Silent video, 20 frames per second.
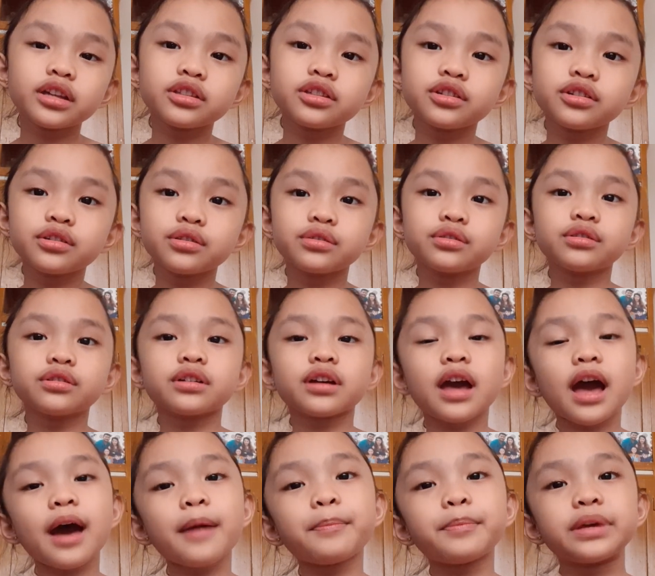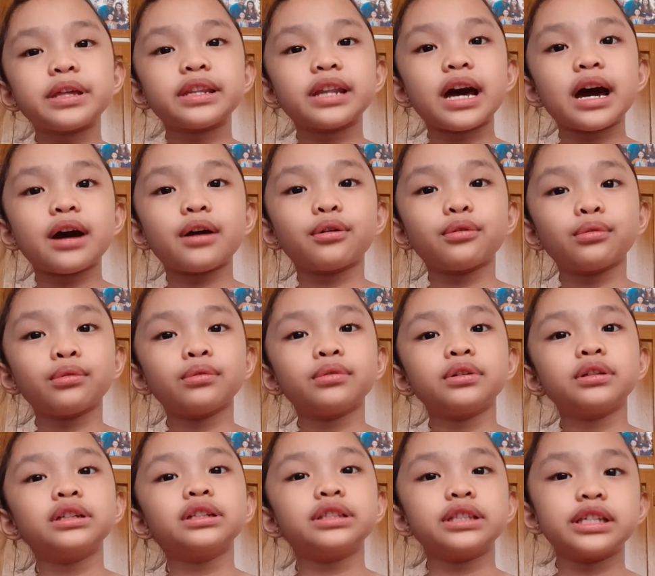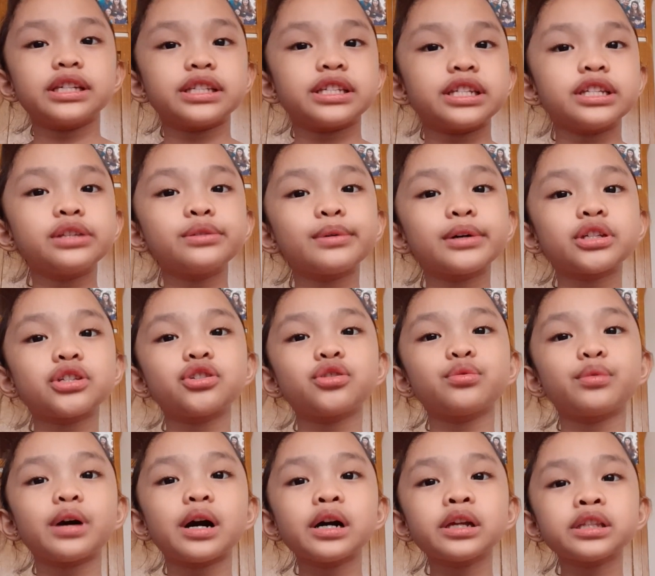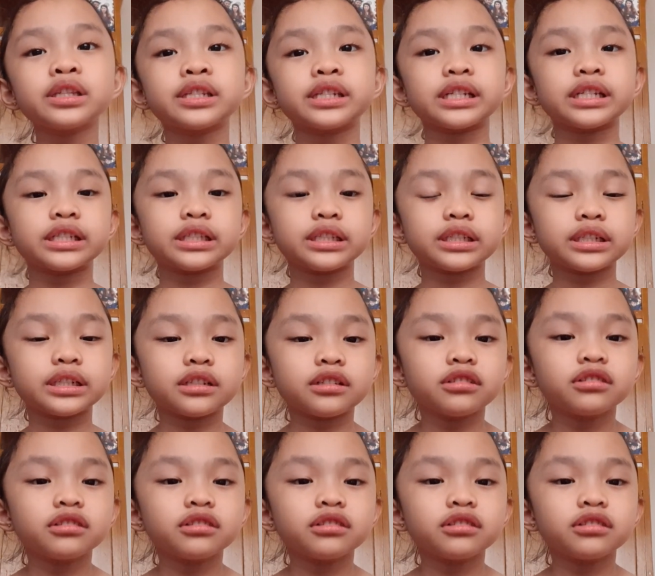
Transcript: you look happy now? This is what you wanted."